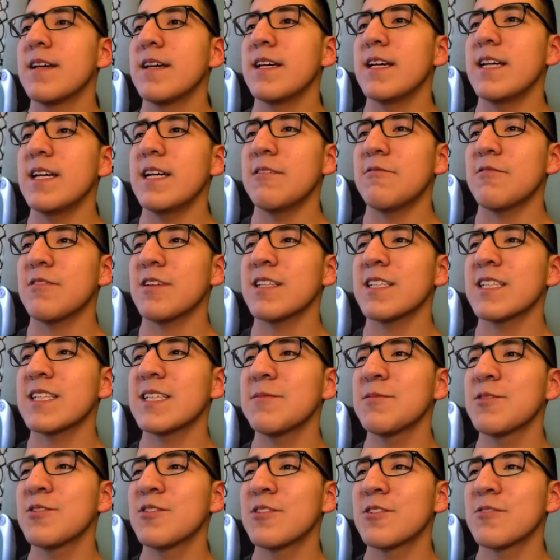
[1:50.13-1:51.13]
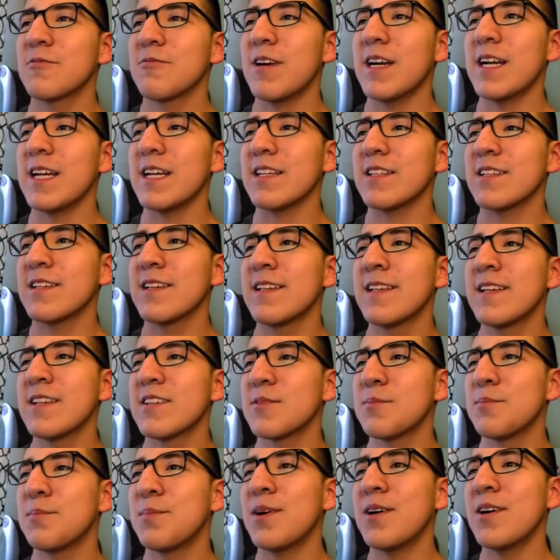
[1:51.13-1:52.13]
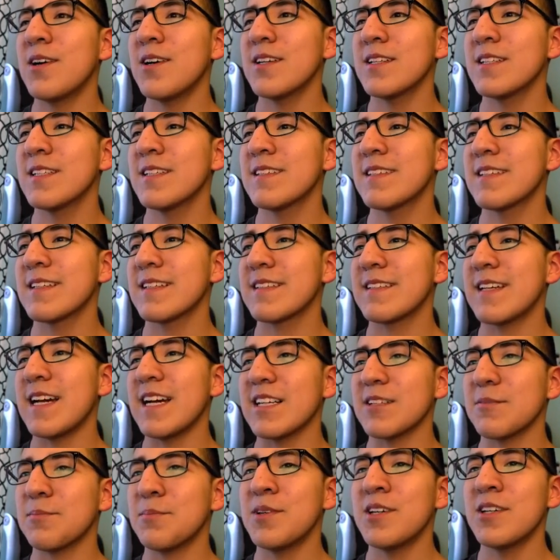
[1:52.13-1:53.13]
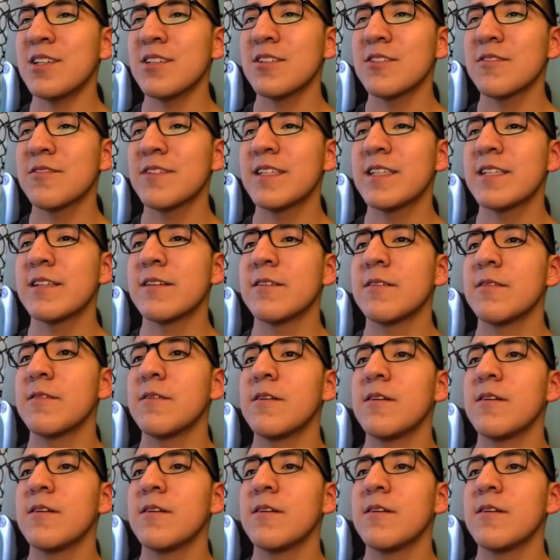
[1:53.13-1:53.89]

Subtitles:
And we're going to keep going right to this pond, this exact pond over here.